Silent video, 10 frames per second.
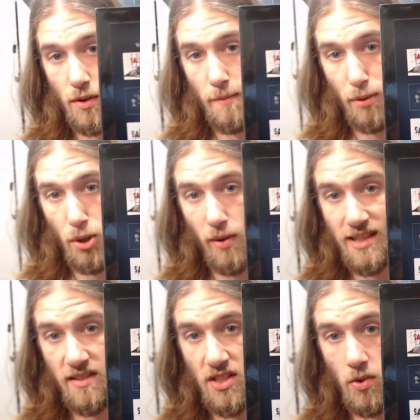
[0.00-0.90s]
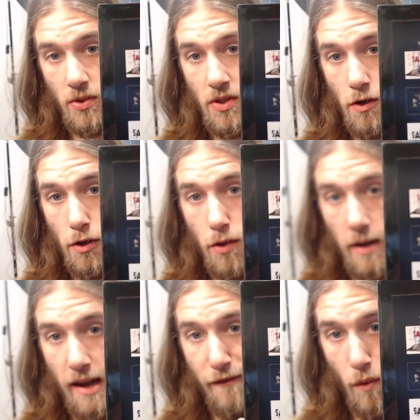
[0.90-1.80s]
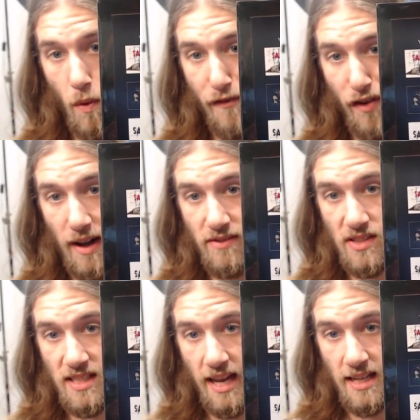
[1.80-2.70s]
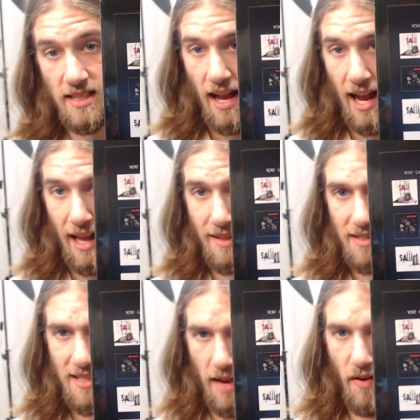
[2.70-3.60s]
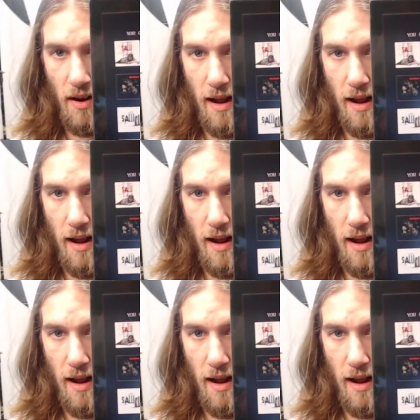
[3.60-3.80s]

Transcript: The Blu-rays of Saw 2, 3, 4, 5, 6, and 7.